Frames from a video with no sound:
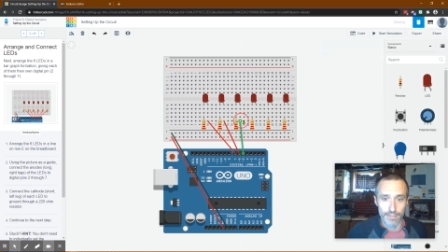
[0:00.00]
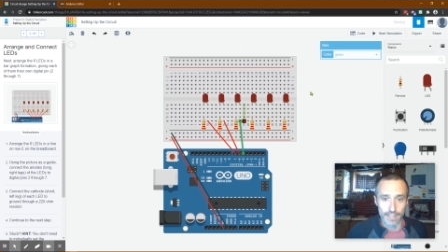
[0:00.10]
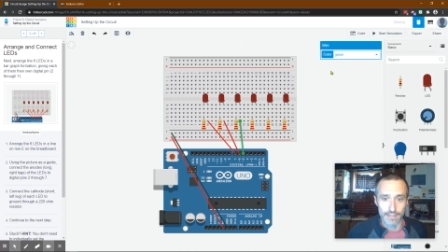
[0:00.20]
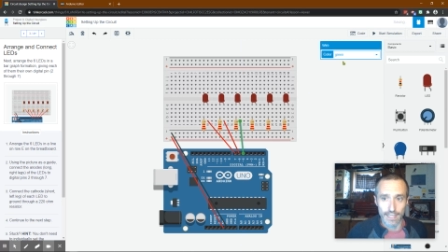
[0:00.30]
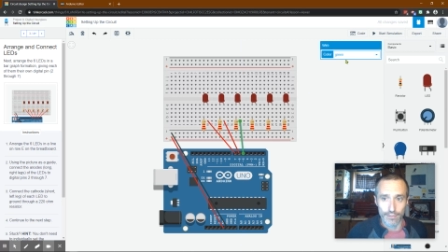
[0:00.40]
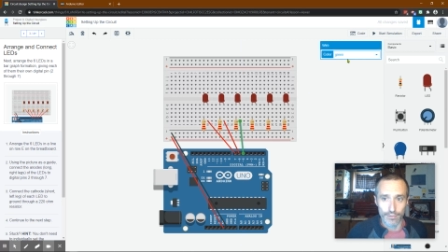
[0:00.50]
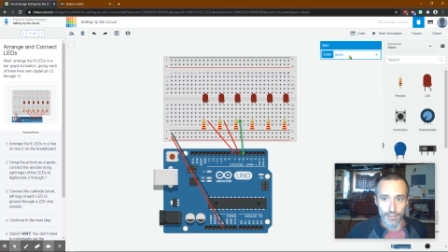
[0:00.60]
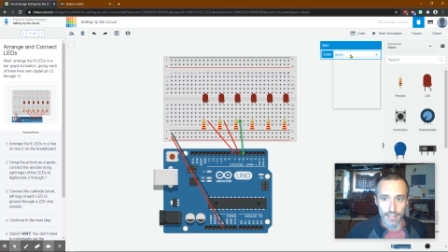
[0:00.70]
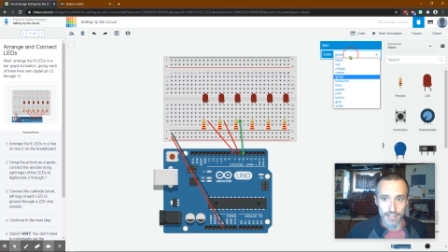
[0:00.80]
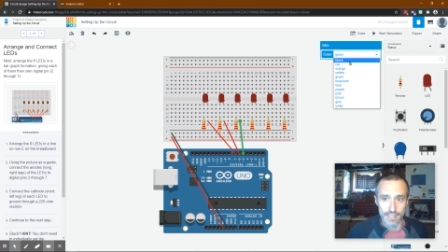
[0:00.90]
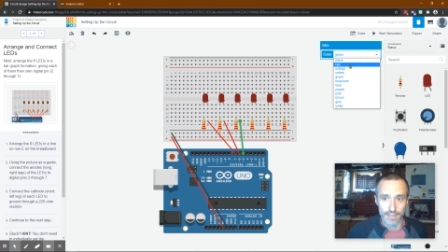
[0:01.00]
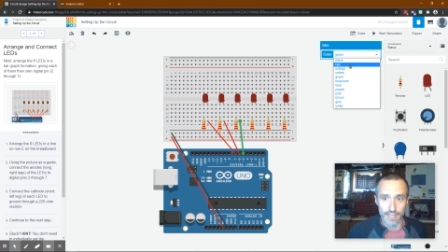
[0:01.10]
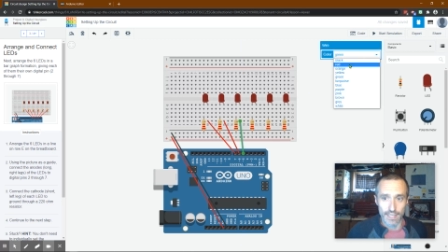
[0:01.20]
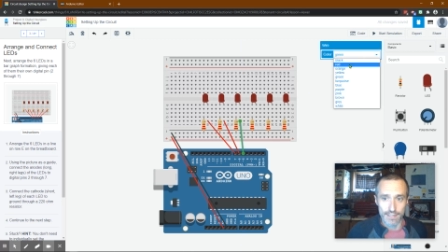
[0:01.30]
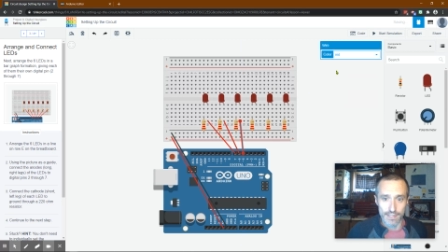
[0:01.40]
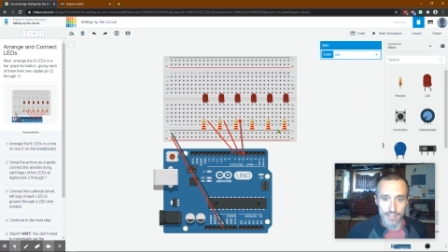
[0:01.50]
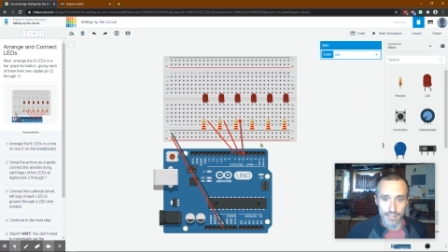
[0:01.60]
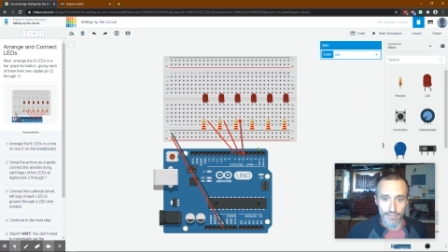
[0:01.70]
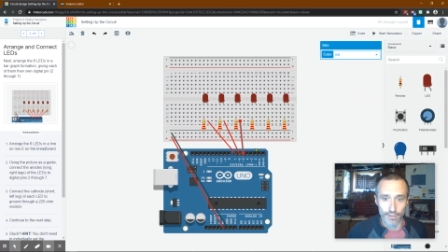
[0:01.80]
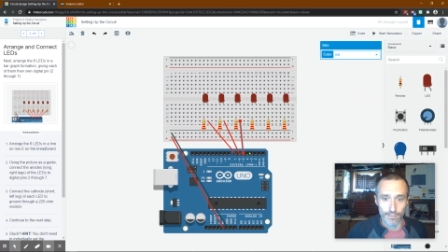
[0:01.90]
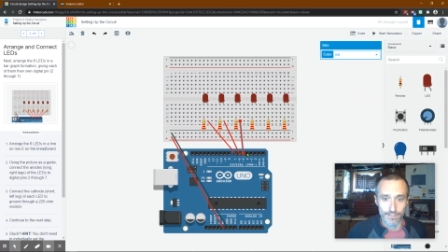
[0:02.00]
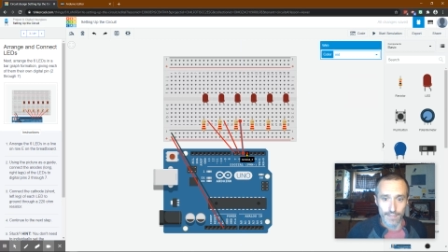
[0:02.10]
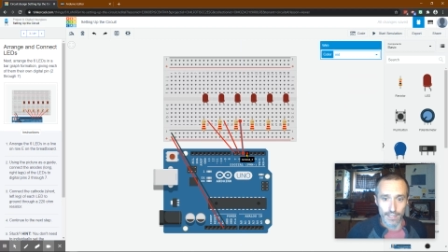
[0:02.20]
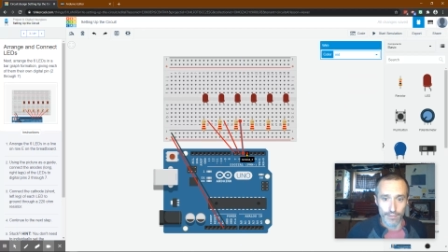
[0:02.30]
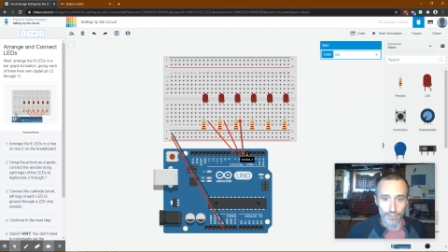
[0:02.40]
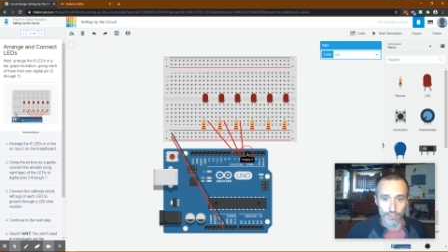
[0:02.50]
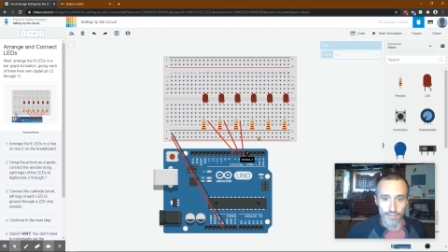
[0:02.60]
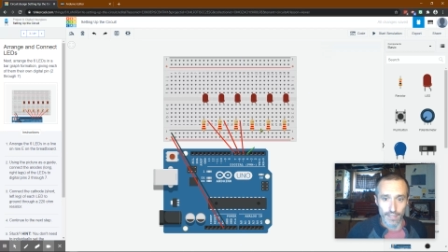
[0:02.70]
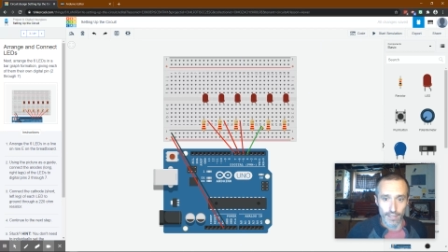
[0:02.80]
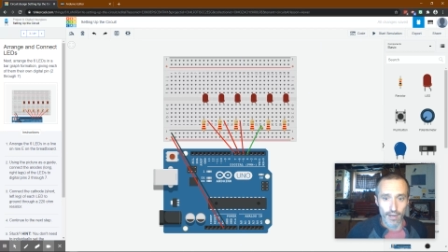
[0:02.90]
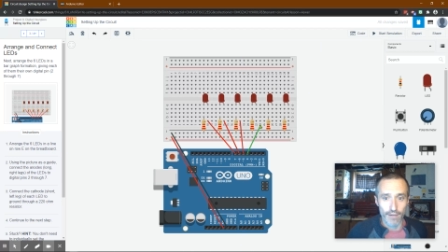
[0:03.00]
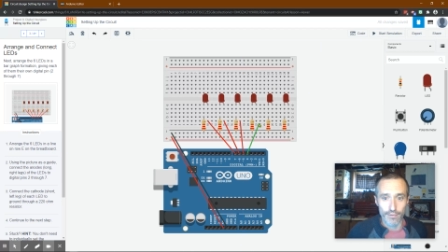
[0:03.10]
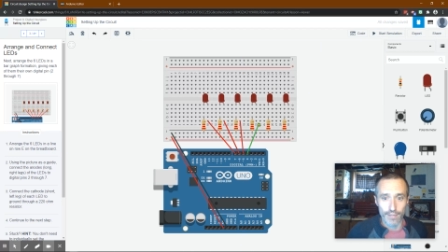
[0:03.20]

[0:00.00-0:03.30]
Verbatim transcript: but I don't know how to set that as a default. I don't know if they offer